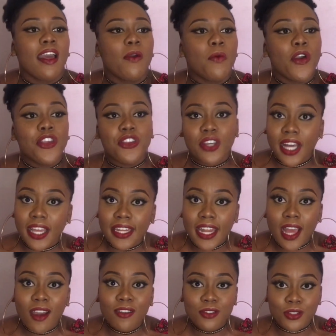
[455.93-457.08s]
What you can
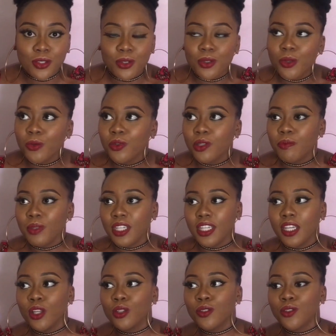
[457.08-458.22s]
now do would be
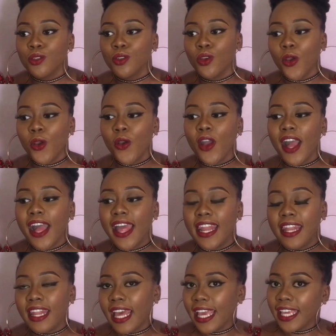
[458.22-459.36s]
to go and
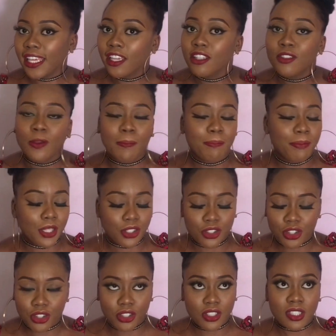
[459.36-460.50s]
like some
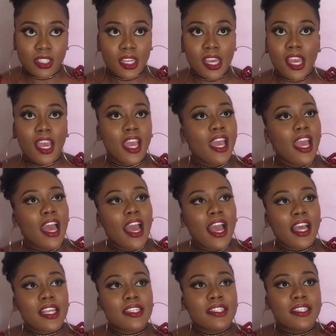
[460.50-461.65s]
pictures.
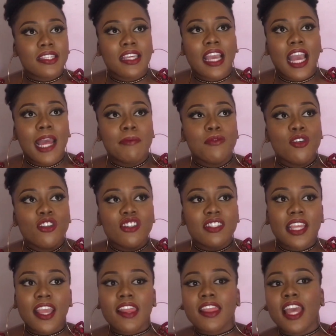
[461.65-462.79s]
See, I'm not
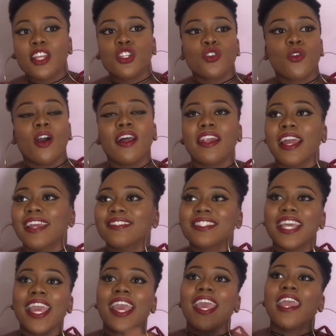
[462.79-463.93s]
saying that you should go and like
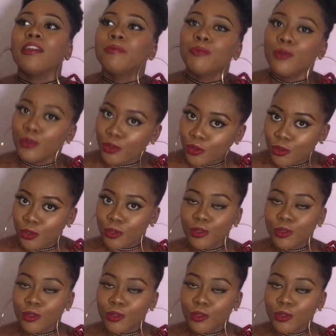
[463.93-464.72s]
10 posts.